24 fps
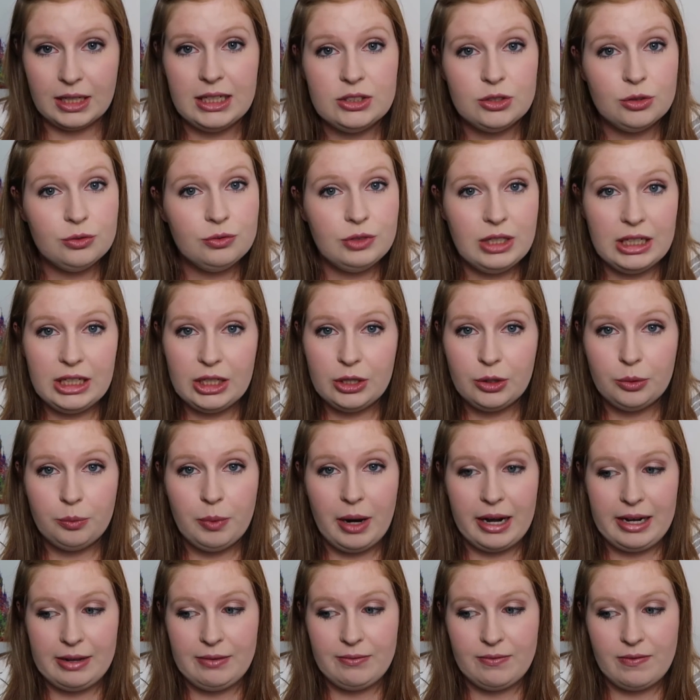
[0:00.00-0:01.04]
It's a really good
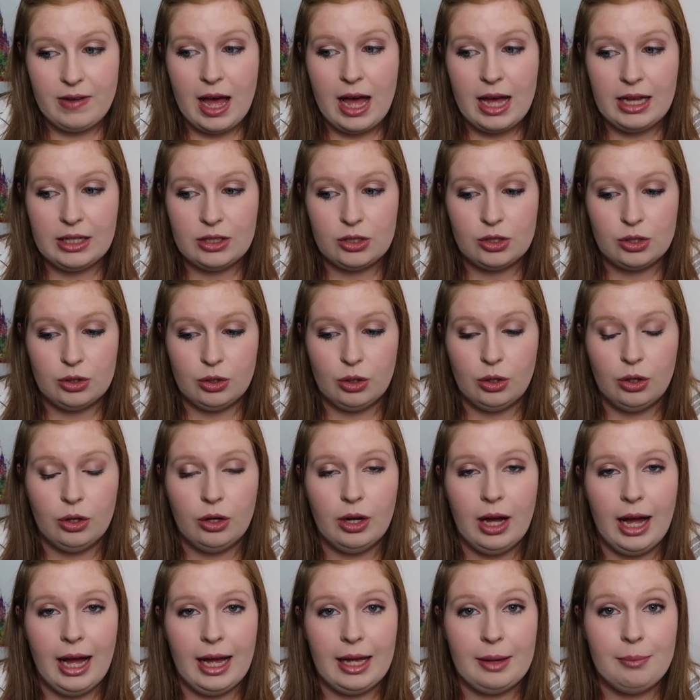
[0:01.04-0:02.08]
wedding fair,
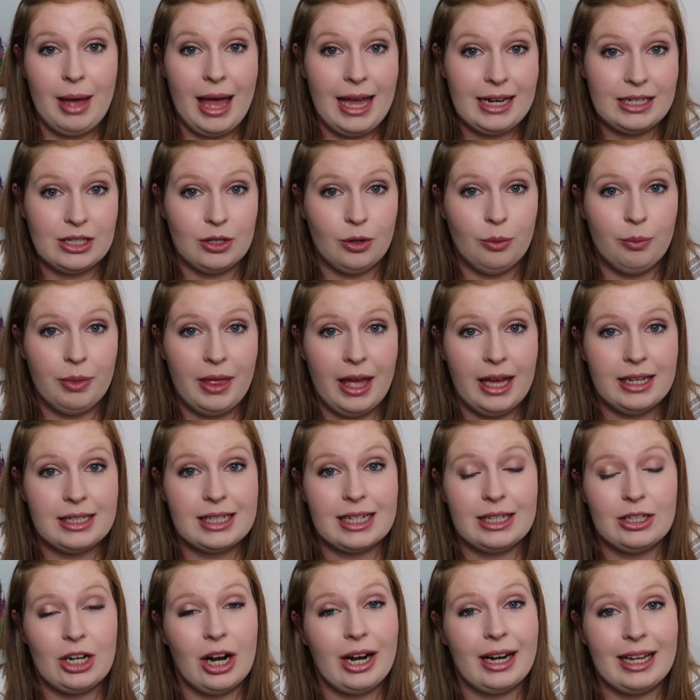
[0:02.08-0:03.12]
so I'm heading up there
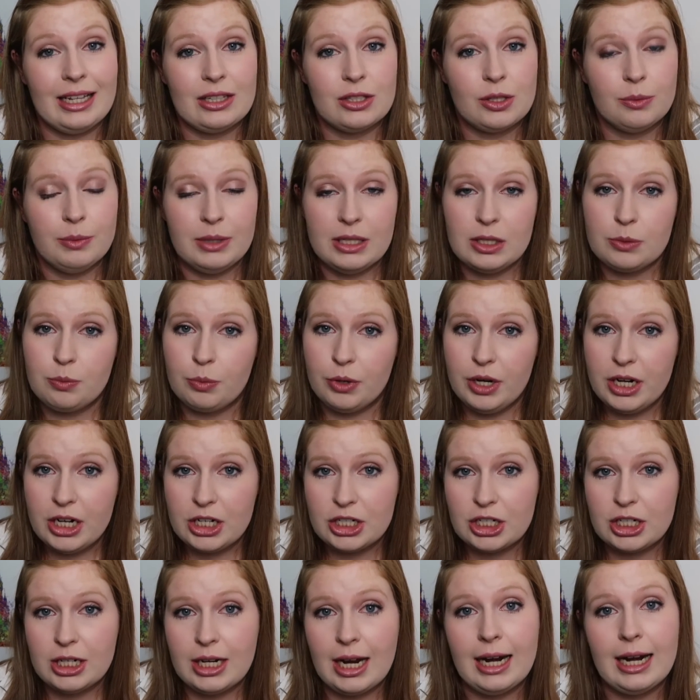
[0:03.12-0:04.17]
to try and get some
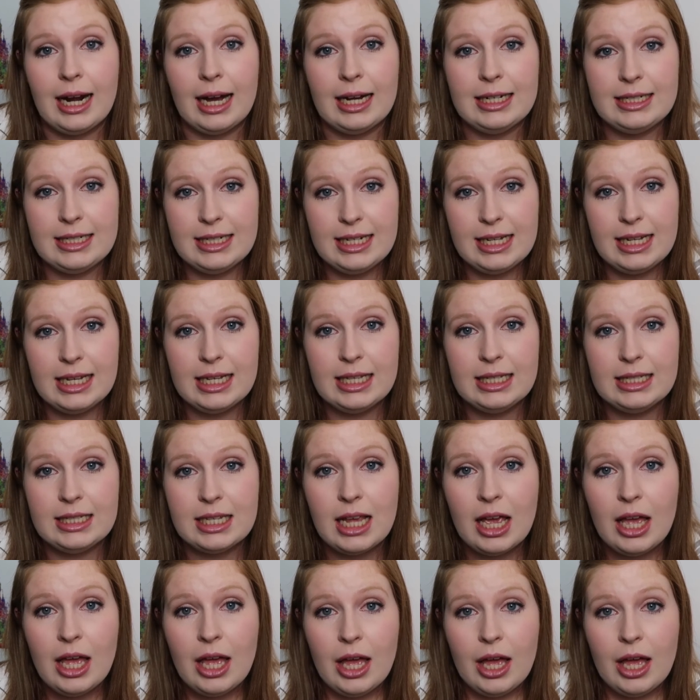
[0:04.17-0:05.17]
inspiration and ideas.